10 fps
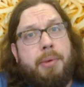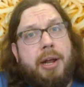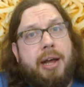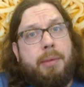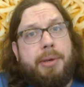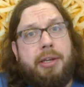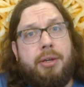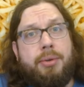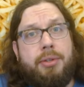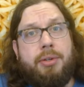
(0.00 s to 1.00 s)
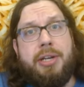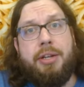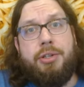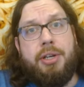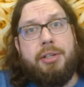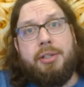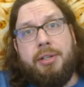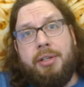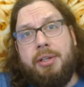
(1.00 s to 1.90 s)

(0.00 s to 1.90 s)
but jalapenos they're not just